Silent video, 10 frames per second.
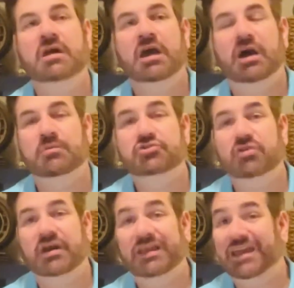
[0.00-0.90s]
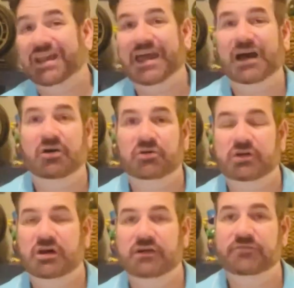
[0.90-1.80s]
I would try to get out
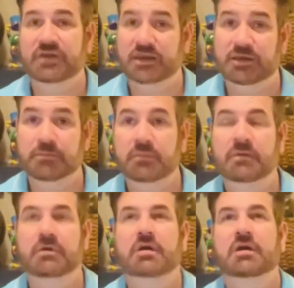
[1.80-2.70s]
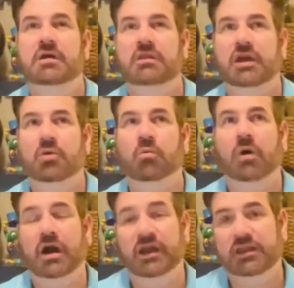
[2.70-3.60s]
of him like
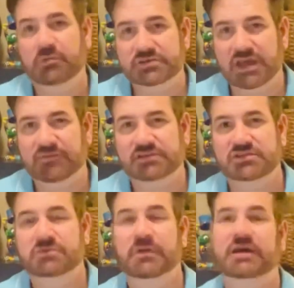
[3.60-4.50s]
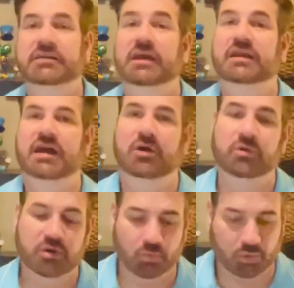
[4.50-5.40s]
why he was having such a bad day and how we
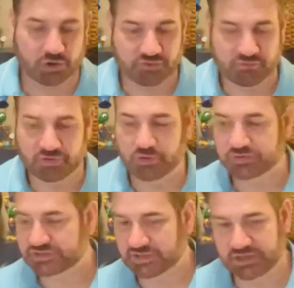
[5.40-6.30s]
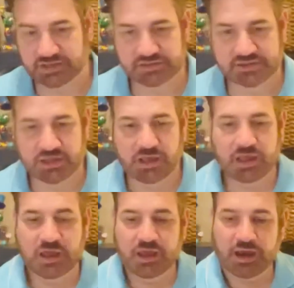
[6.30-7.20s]
can work through those things.
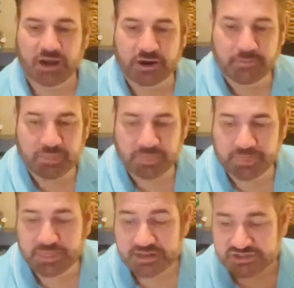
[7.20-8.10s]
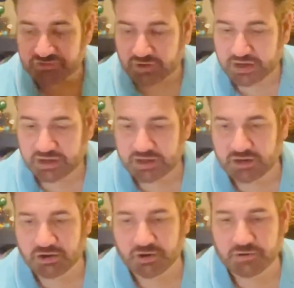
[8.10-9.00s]
This right
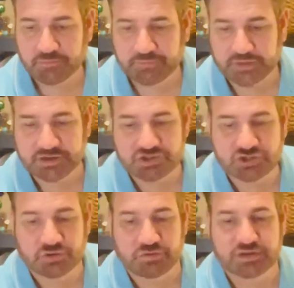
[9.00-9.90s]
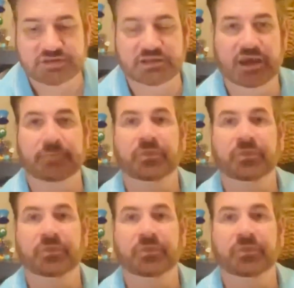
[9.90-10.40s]
here, I didn't show you this yet.